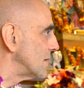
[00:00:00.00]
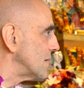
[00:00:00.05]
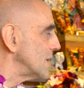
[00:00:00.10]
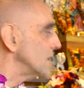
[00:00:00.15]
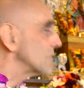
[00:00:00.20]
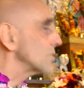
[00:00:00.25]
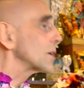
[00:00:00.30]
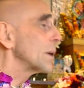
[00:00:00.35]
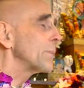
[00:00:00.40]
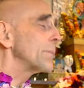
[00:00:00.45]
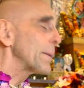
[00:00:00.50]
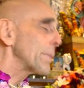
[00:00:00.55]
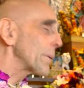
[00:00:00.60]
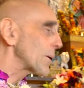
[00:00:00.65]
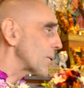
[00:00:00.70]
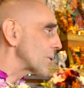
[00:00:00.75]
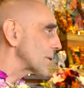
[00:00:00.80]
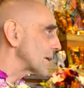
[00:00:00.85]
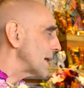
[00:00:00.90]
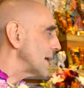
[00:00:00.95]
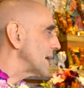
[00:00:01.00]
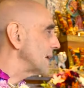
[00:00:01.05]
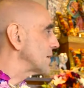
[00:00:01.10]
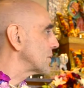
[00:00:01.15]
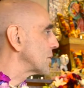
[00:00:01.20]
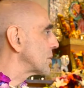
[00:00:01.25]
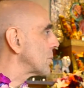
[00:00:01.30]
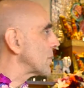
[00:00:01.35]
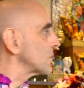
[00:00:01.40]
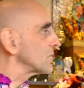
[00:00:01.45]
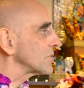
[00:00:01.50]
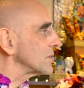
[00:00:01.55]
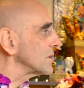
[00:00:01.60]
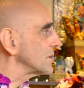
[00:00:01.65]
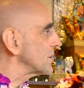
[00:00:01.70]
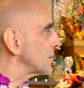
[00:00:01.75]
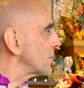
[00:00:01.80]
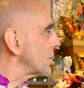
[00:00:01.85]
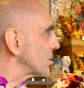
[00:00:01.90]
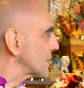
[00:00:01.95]
Some people okay, or once a
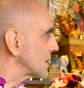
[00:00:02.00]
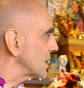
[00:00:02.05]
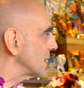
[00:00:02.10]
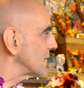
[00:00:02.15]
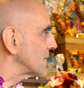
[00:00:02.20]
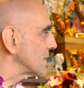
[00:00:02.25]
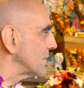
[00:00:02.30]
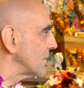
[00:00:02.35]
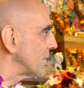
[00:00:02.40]
year okay.